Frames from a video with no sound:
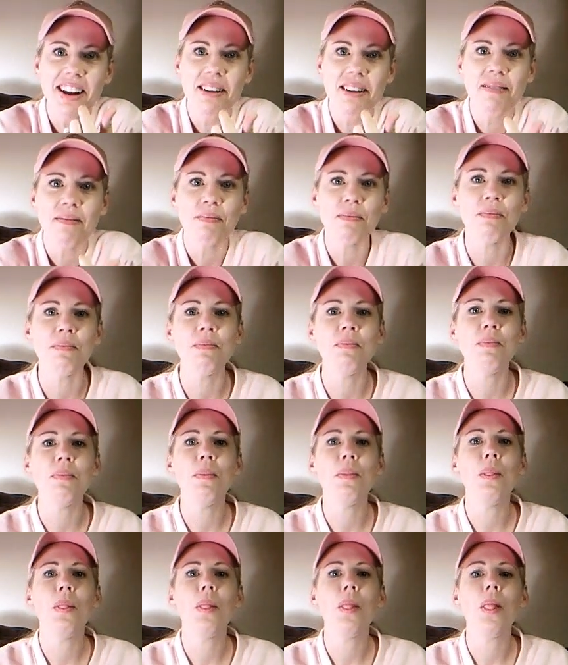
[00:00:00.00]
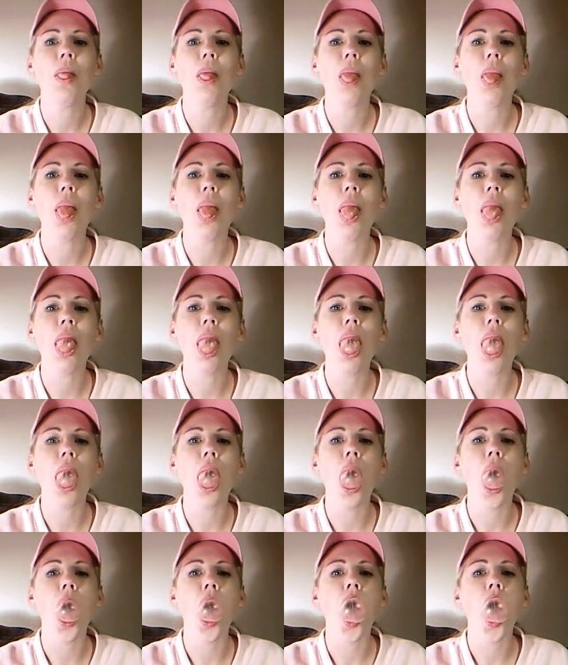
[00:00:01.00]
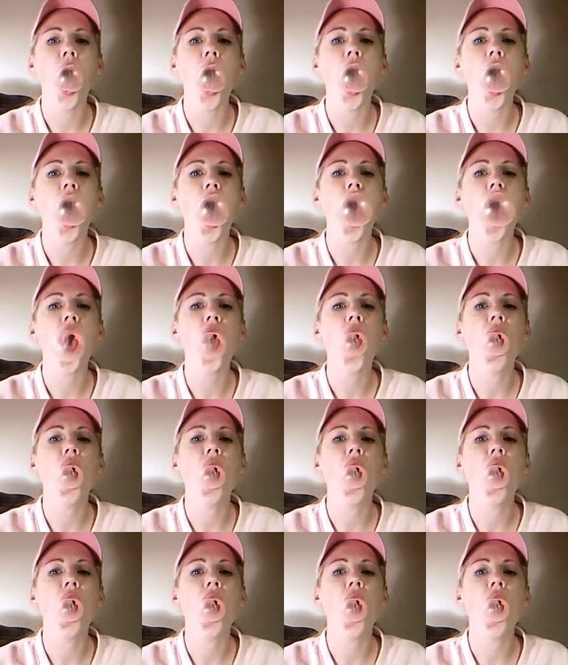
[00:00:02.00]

No one is speaking in this clip.